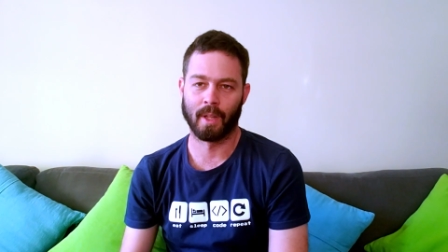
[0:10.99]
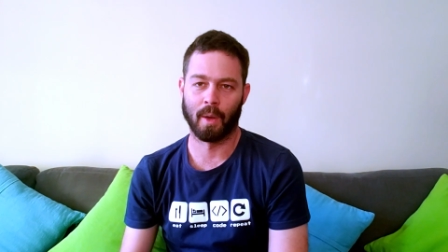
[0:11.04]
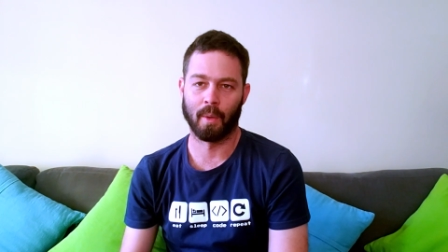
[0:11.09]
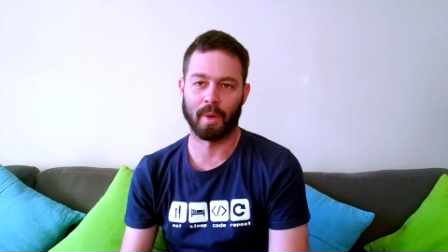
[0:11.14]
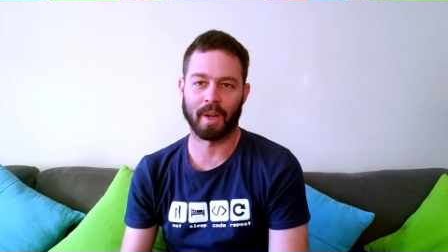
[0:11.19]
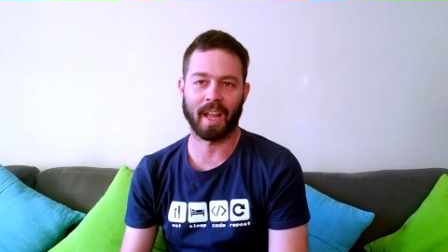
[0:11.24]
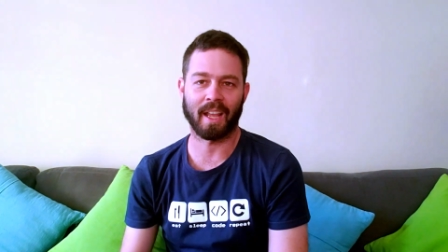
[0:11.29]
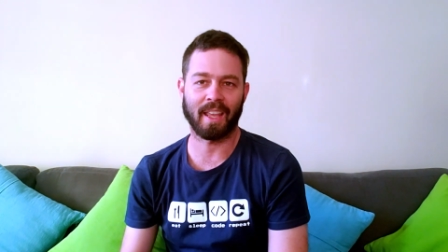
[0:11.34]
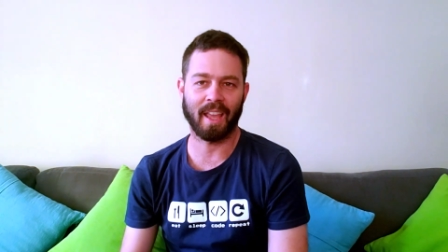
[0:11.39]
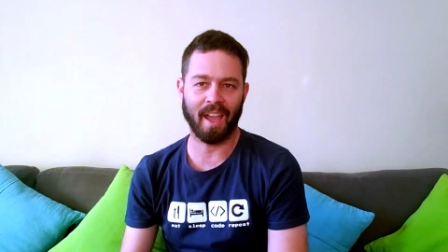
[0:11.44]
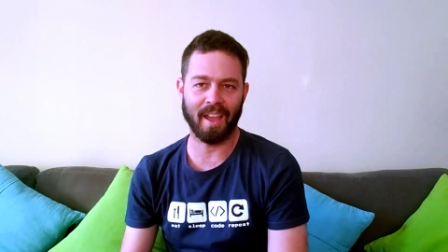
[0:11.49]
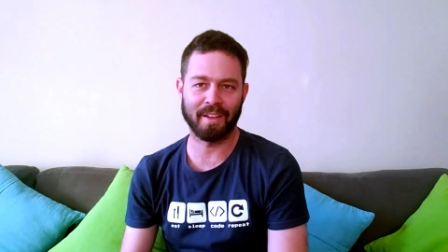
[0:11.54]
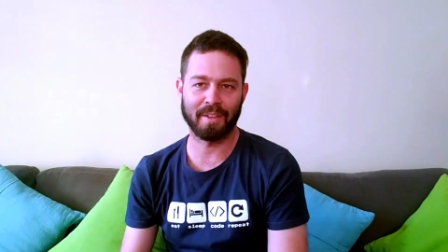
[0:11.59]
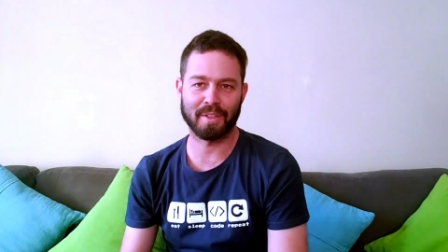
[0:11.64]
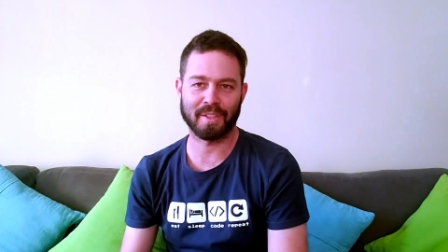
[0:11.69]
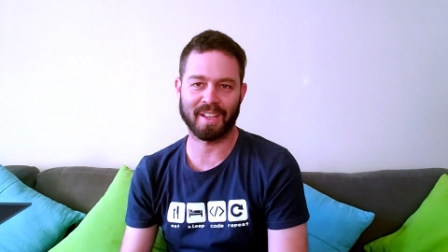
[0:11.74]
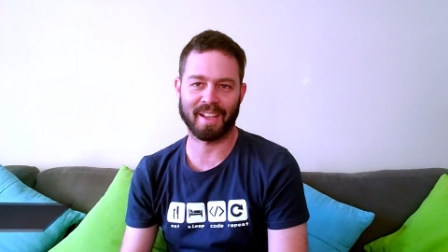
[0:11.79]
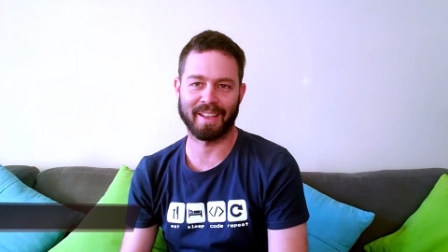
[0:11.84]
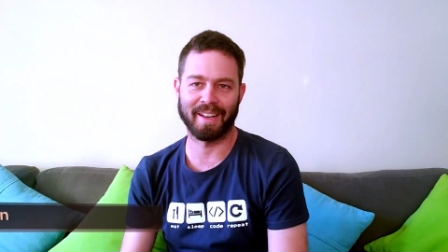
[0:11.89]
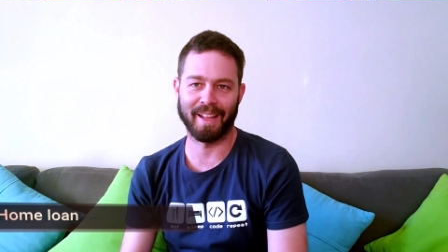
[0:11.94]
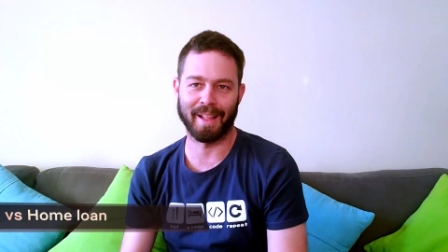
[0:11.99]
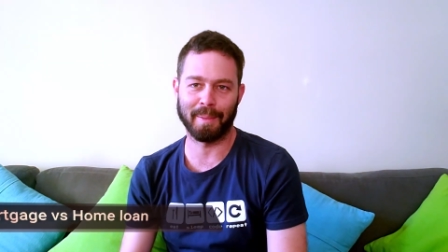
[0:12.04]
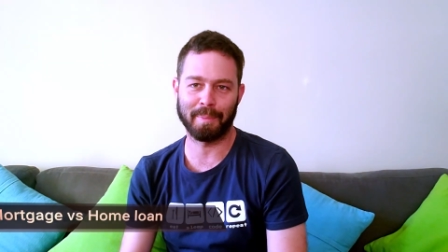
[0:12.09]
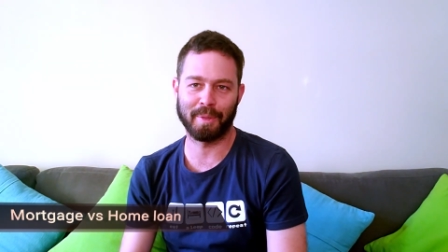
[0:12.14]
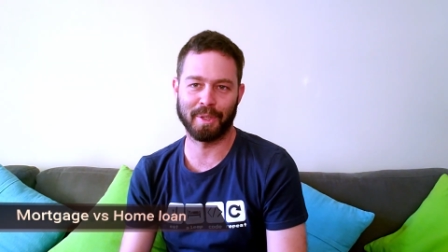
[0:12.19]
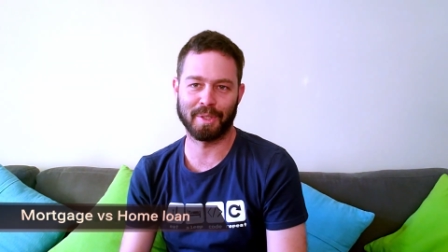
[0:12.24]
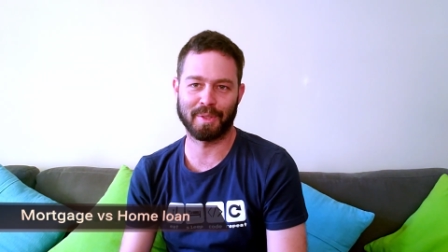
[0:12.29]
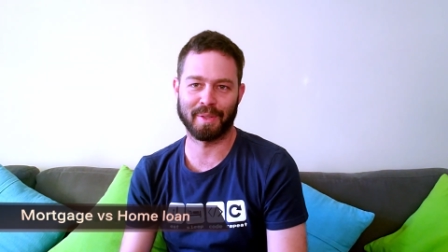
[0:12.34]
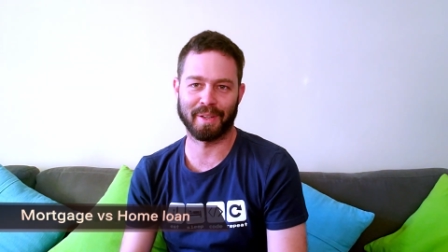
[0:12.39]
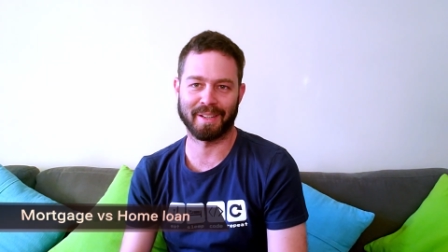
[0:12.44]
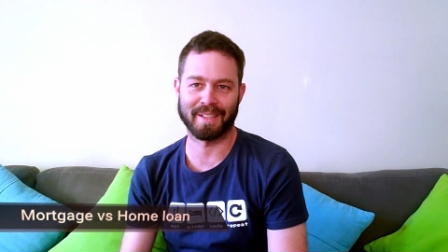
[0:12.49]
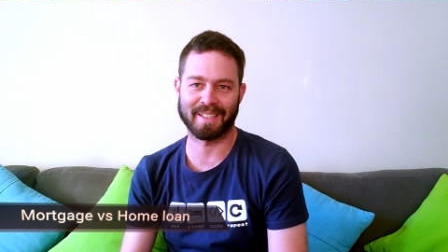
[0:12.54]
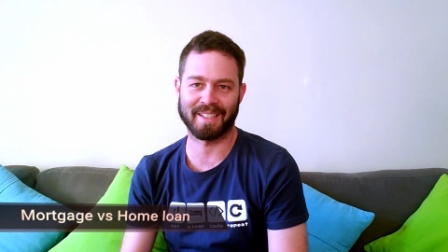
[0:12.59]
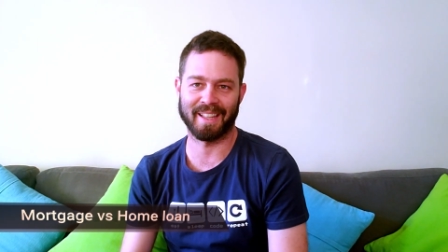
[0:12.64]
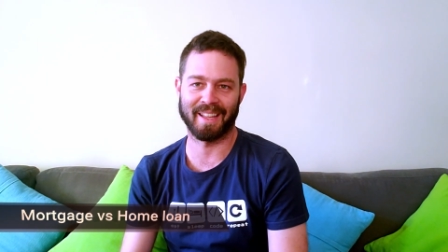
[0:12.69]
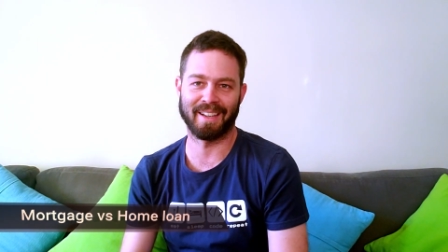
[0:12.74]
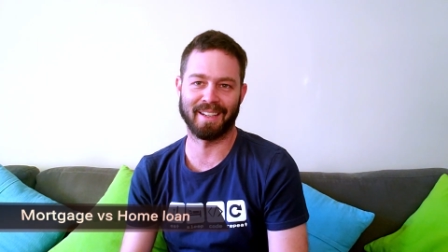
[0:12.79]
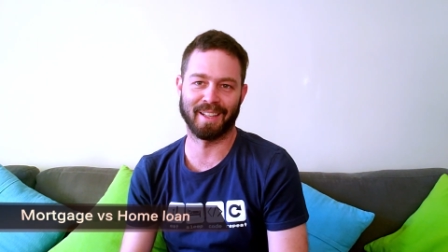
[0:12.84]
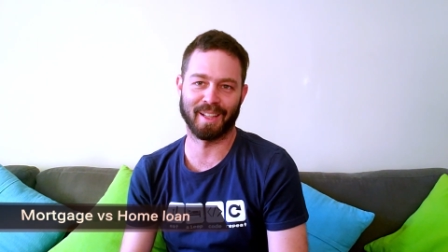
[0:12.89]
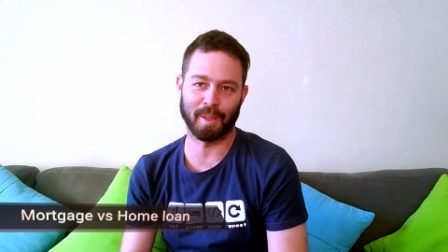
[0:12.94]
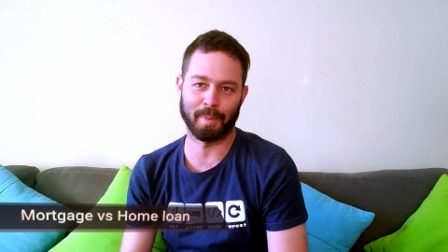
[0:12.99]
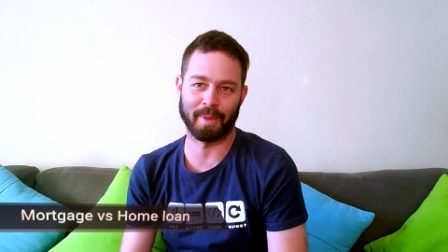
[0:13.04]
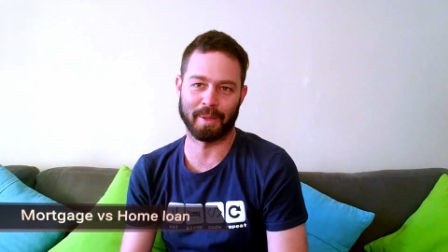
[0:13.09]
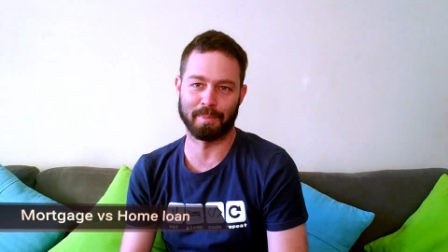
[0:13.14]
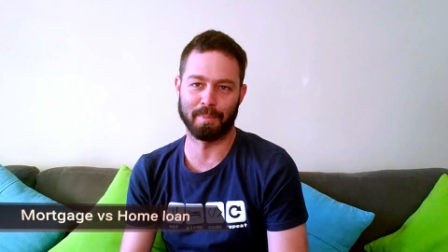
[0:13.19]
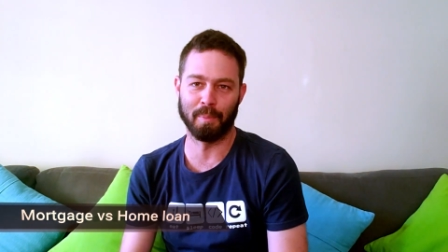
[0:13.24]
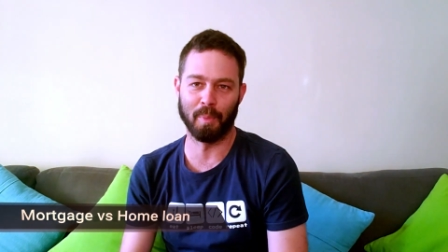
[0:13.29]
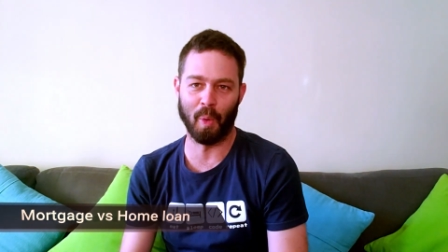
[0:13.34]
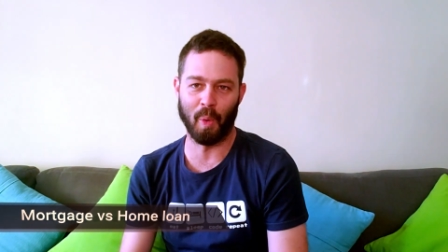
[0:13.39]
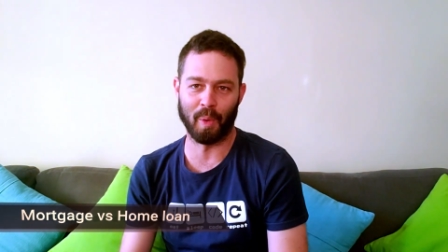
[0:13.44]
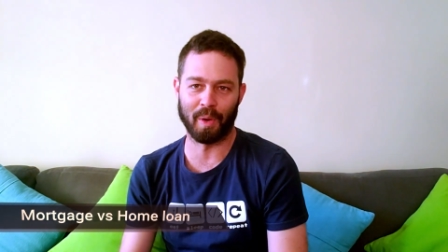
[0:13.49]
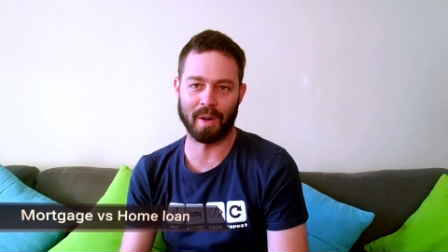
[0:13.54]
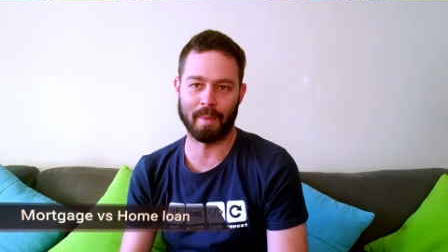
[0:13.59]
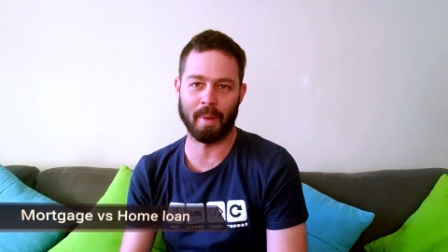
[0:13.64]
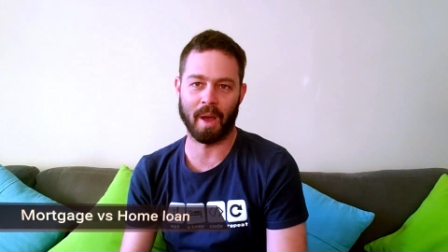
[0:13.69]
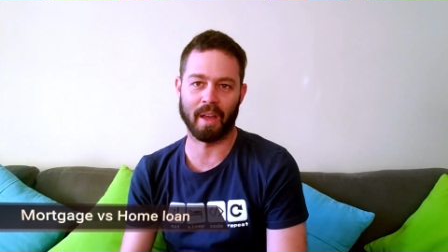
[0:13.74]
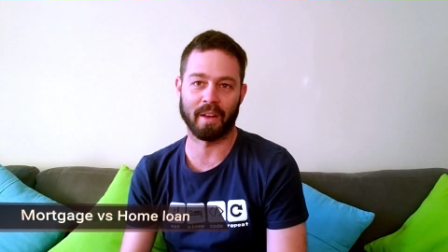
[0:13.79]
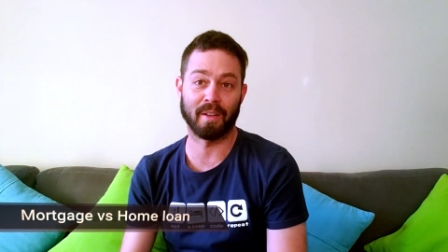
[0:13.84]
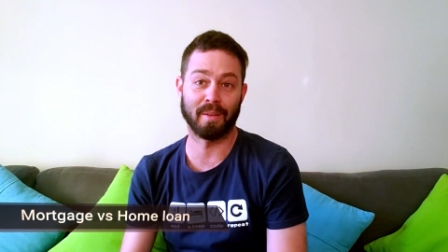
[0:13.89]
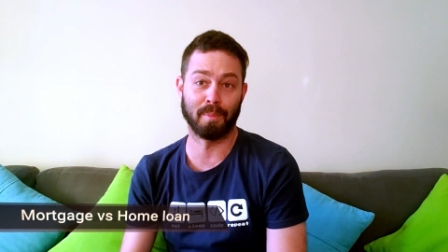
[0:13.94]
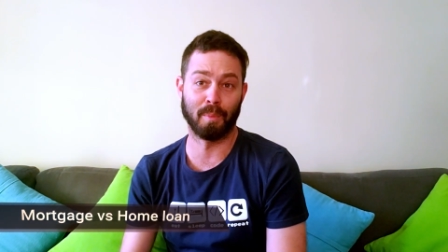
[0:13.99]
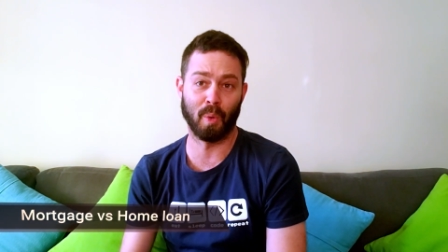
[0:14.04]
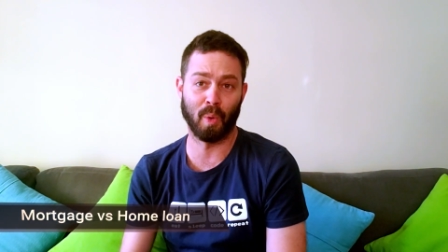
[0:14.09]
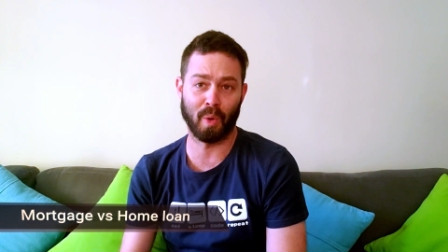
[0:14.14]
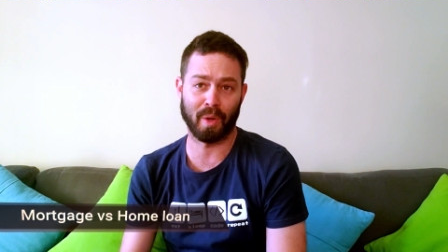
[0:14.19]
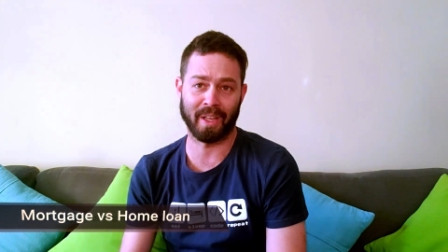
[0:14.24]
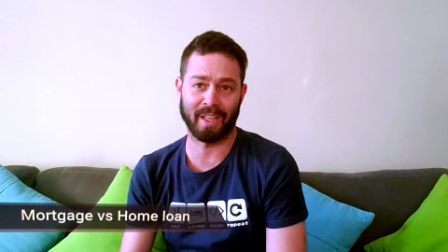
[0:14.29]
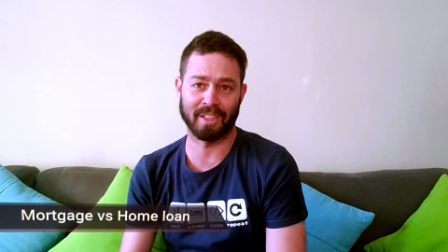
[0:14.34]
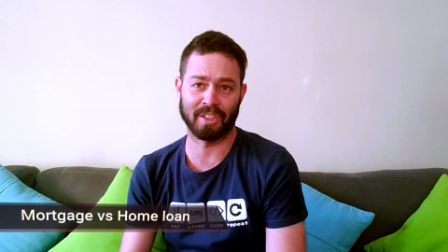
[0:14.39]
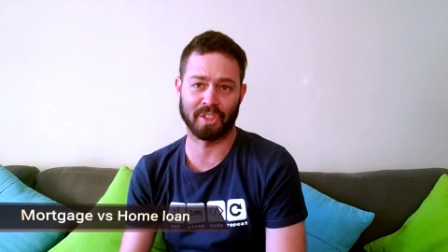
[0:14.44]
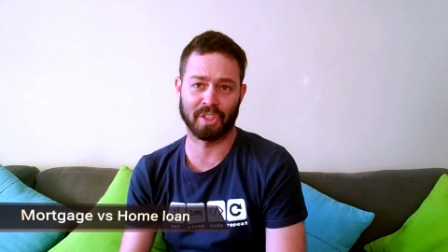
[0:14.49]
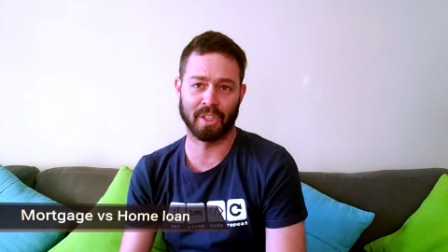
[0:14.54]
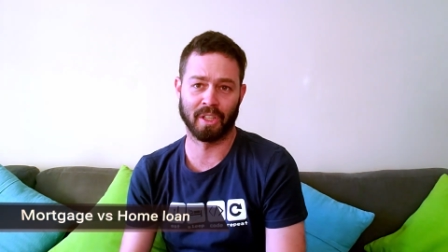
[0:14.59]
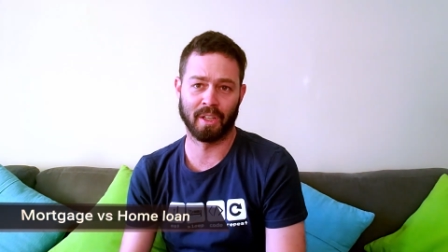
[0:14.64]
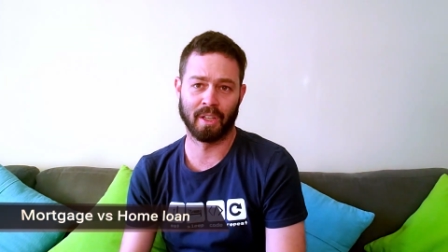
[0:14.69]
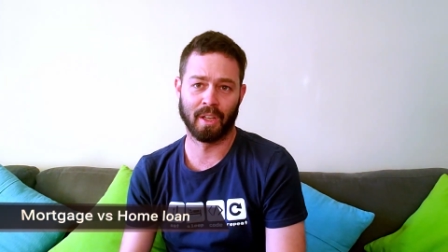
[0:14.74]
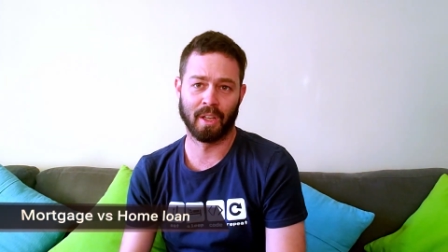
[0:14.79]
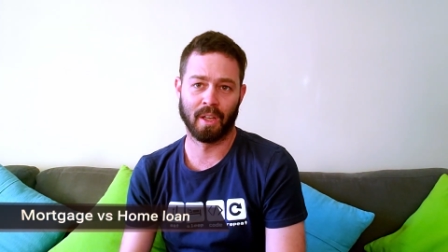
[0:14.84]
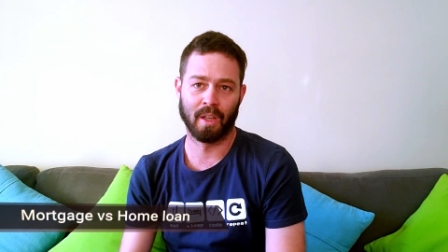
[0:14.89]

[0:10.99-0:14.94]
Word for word: What I can do is I can help you to understand a little bit more about a mortgage.